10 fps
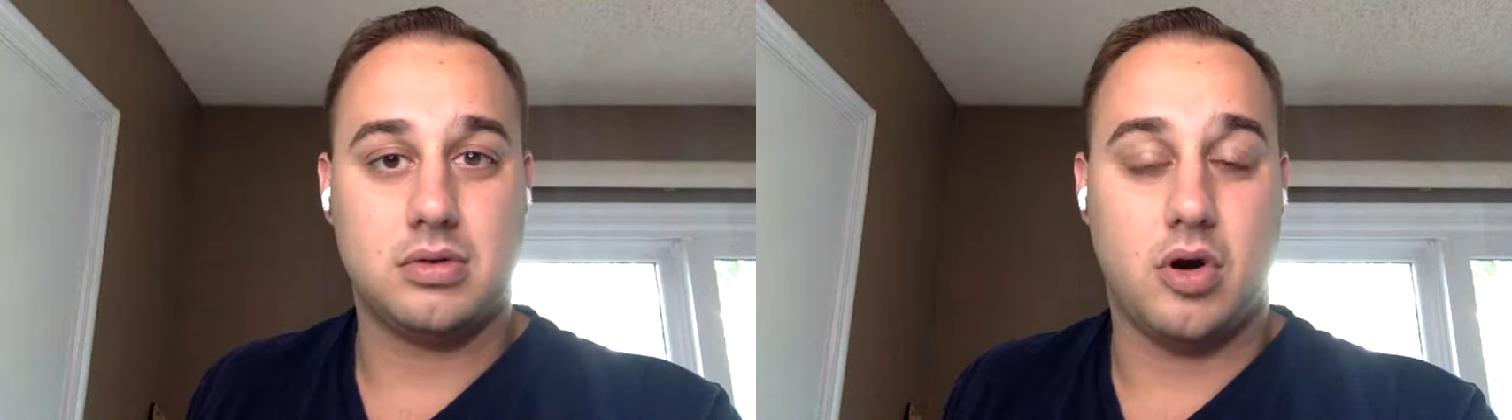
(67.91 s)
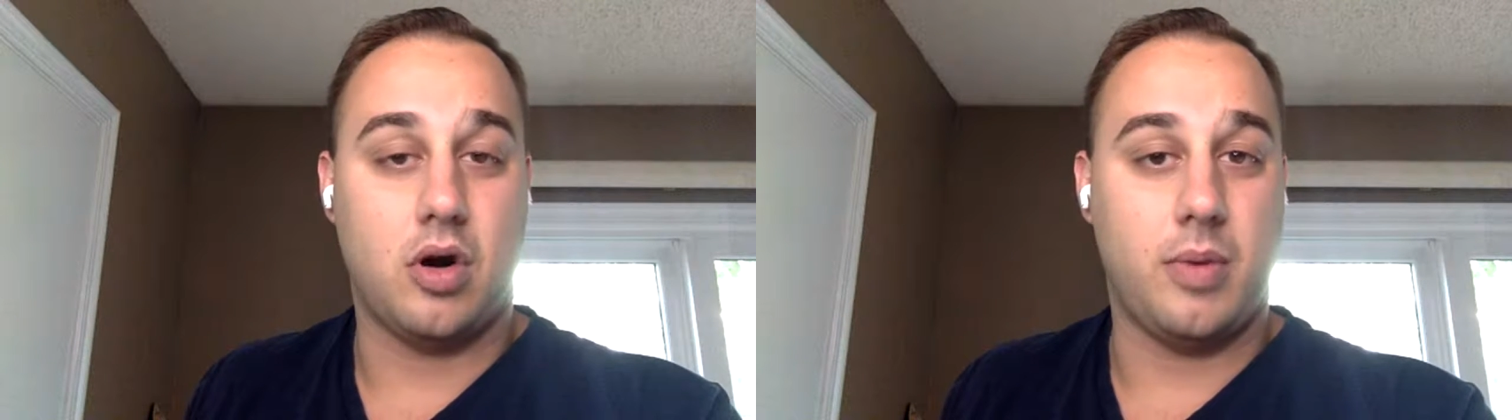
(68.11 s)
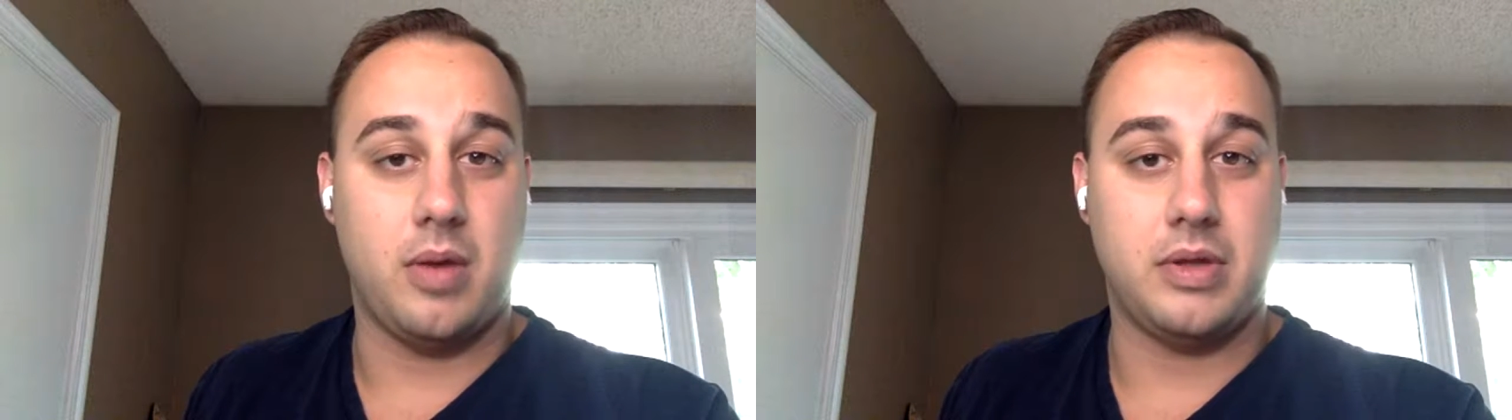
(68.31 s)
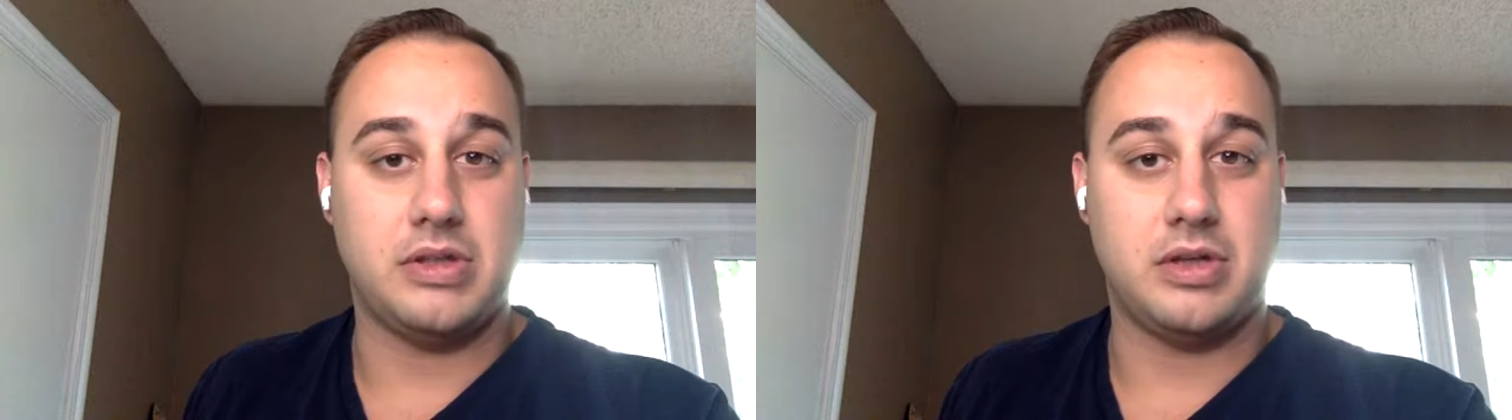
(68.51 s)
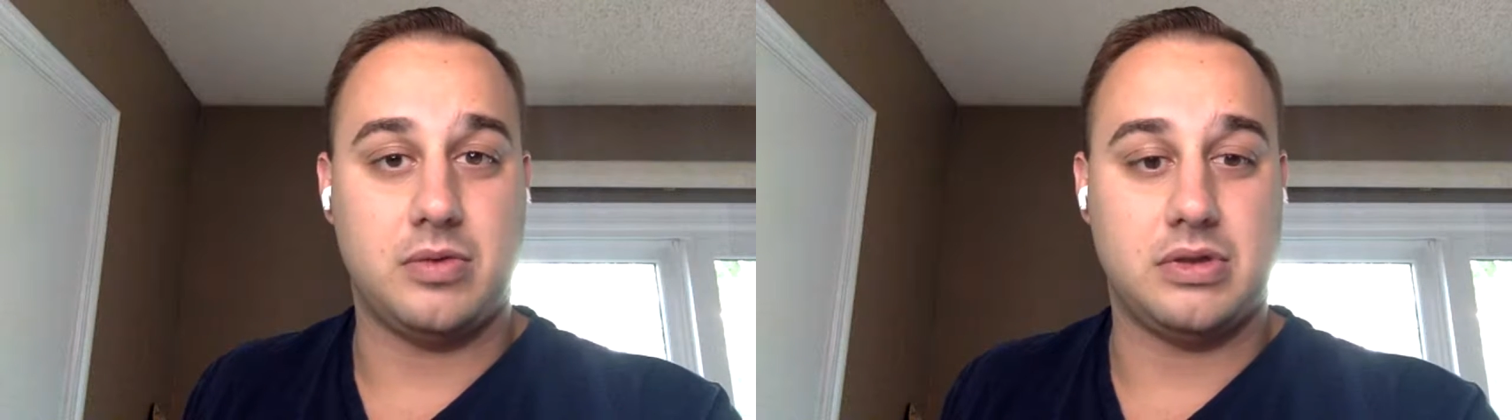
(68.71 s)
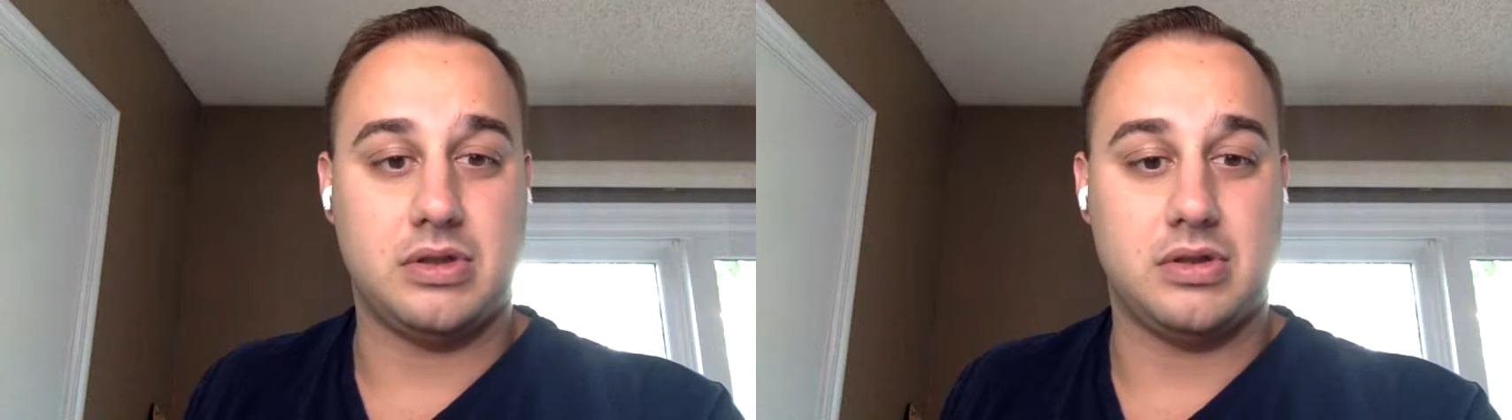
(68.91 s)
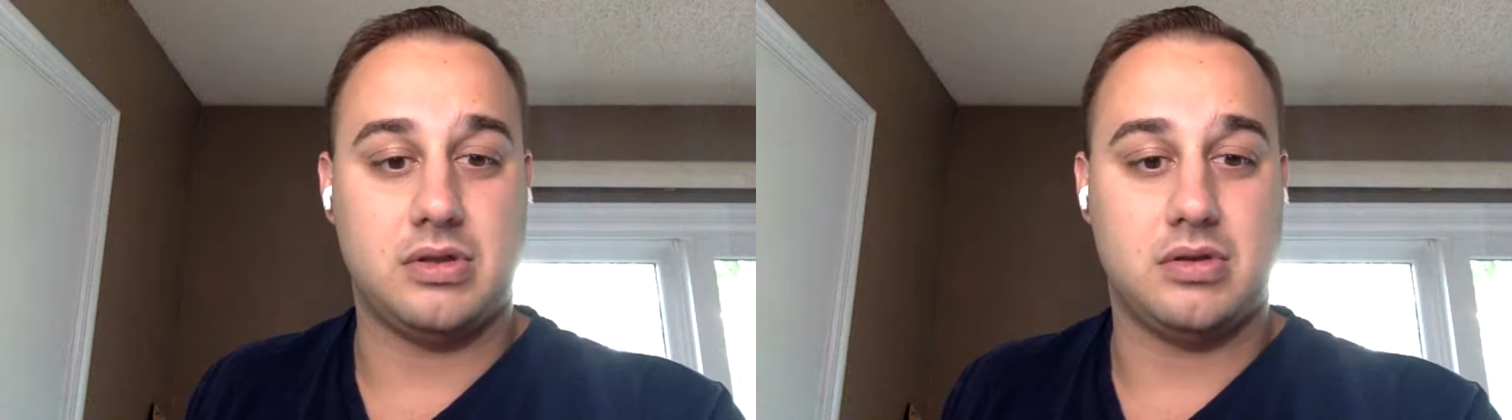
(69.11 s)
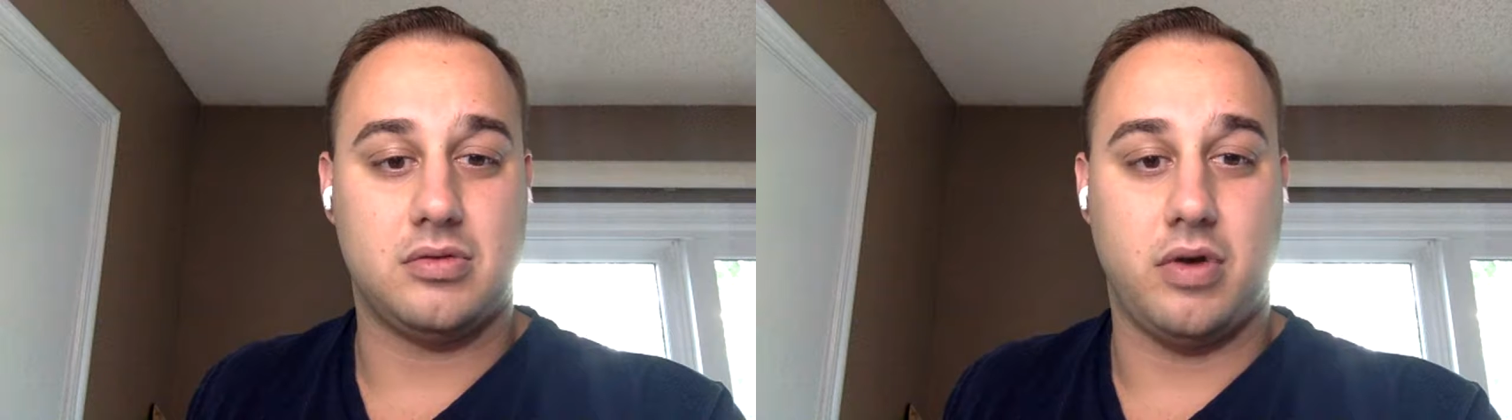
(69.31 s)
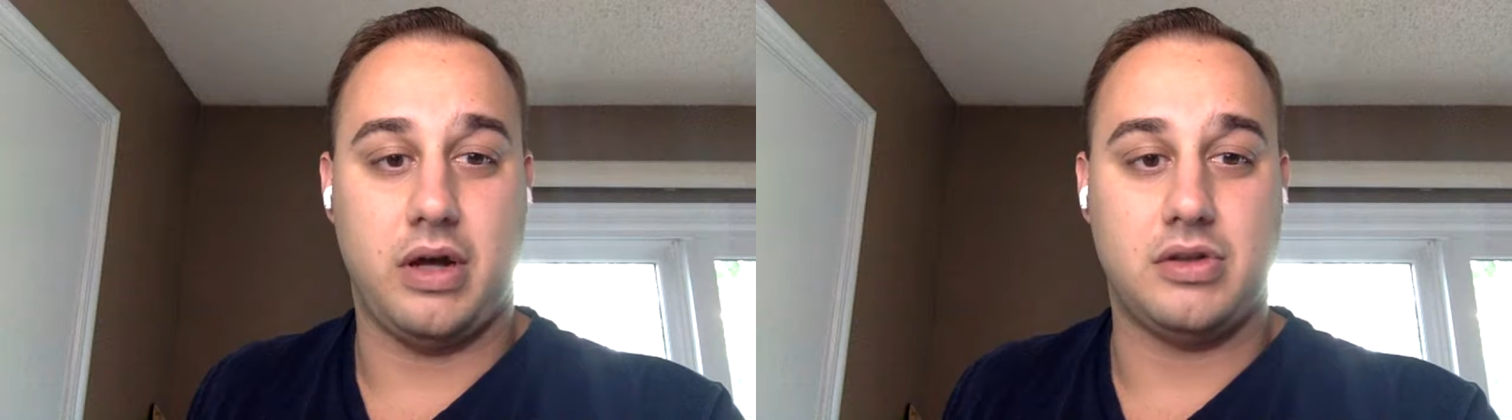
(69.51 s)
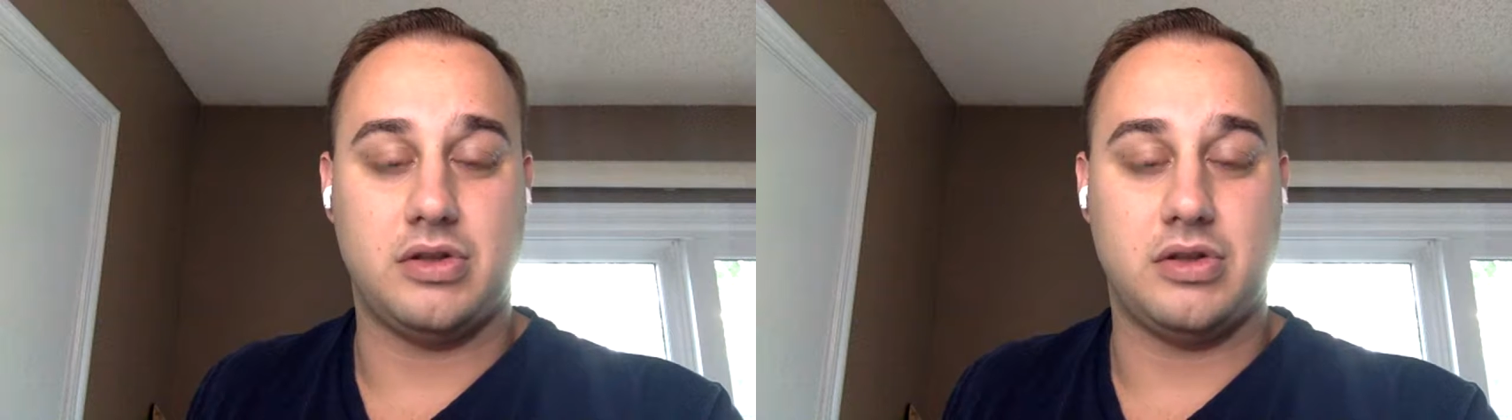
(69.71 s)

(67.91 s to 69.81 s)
cart abandonment sequences, right?